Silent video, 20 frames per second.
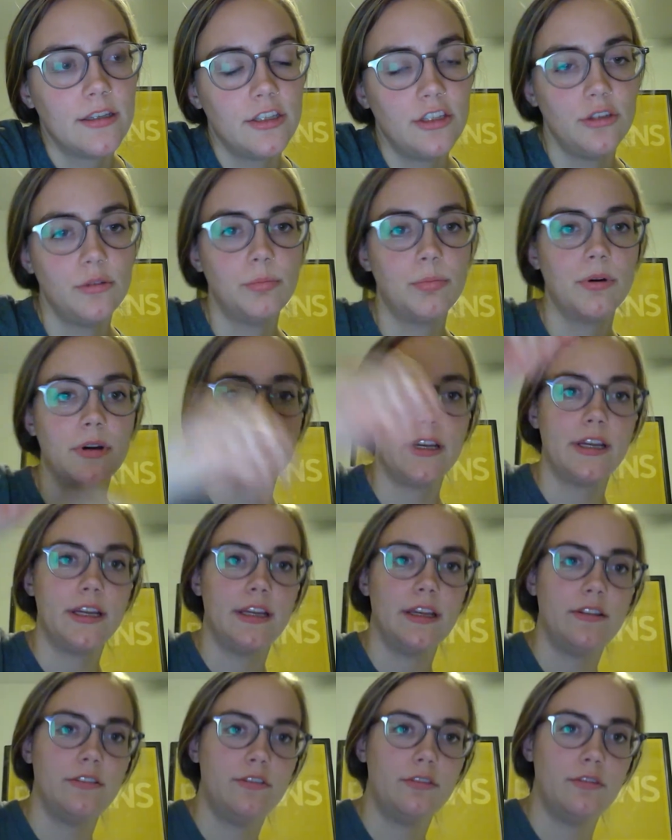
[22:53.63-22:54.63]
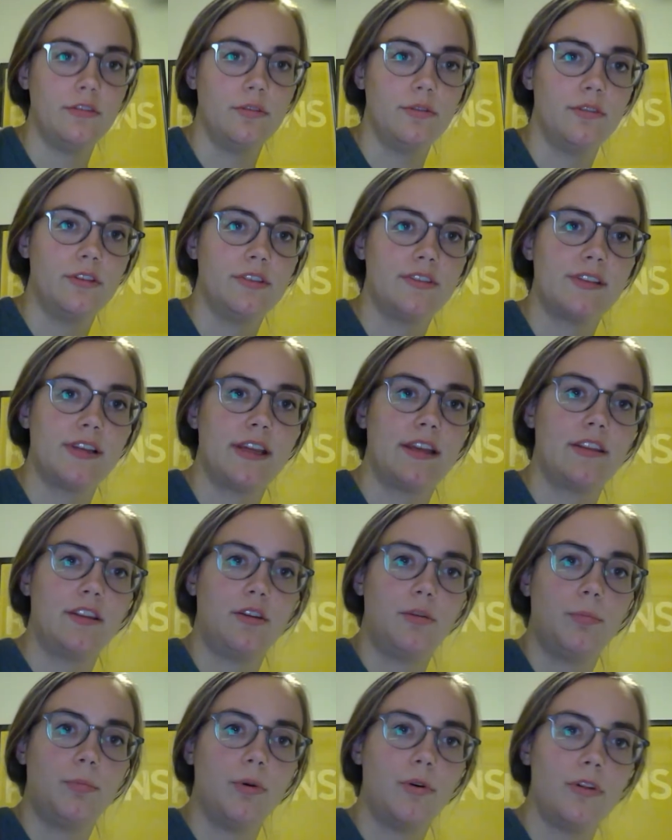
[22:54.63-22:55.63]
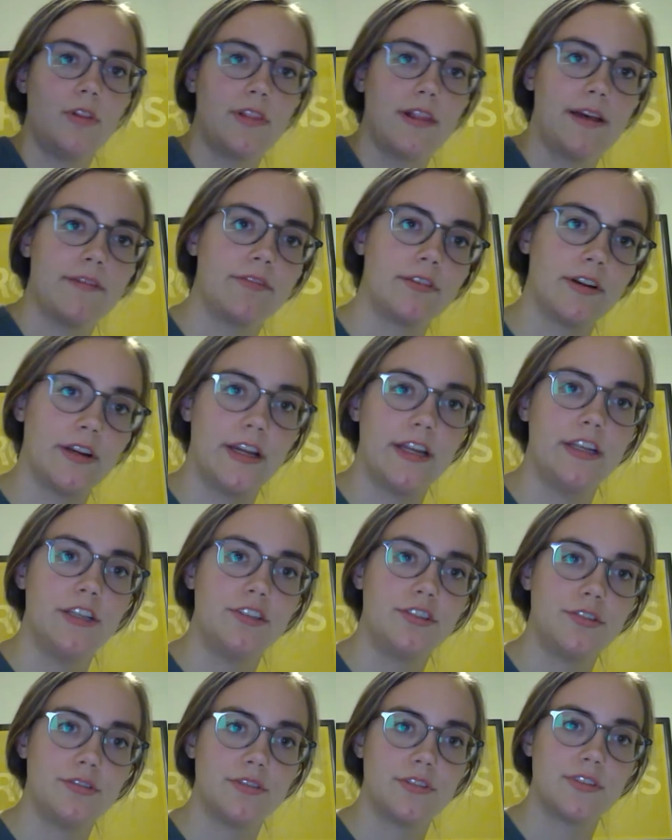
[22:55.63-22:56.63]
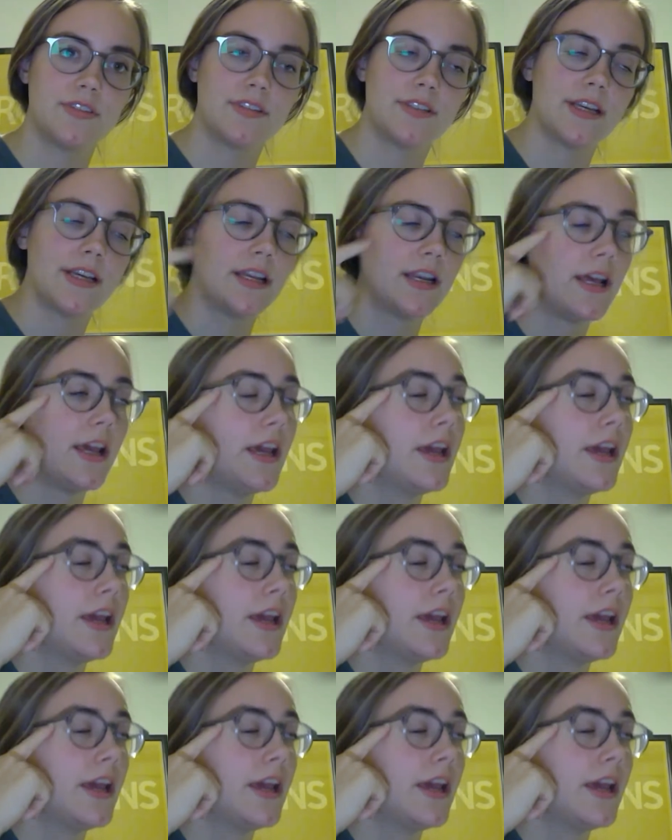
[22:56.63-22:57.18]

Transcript: you put into this thing and then you pull a lever and it juices it.